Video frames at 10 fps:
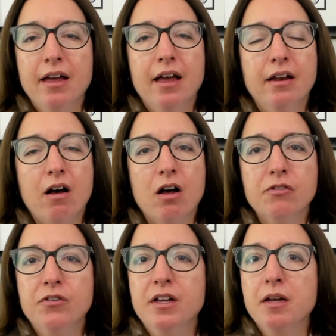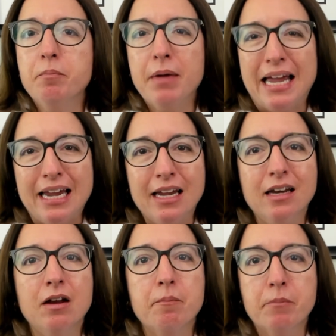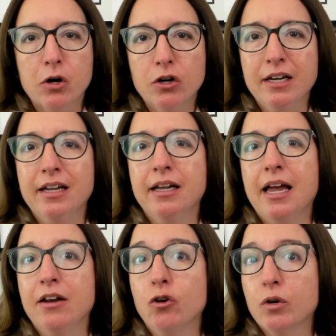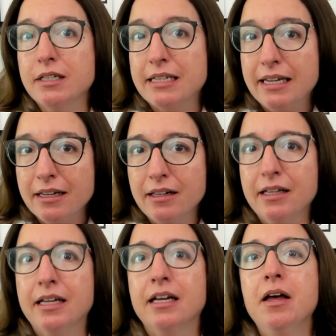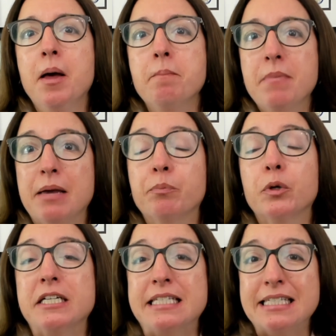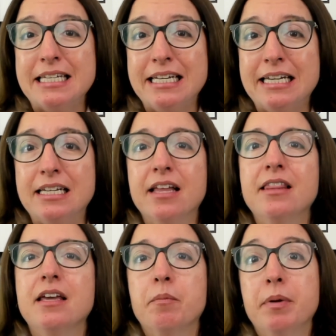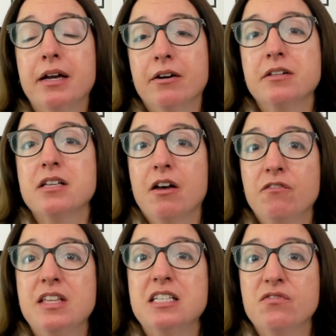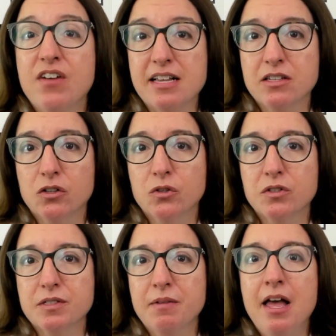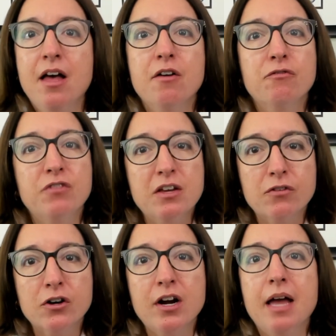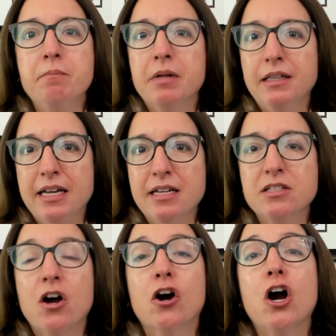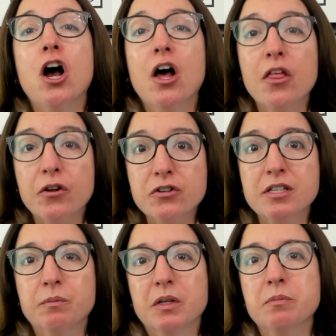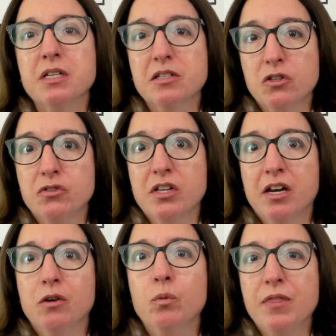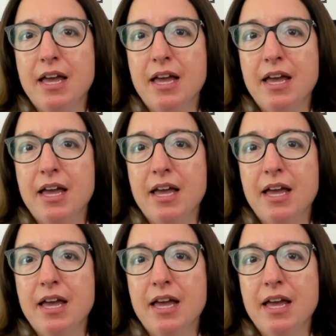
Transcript: And often pain, burning, and or tingling may precede the appearance of these vesicles. Fever and malaise are other symptoms associated with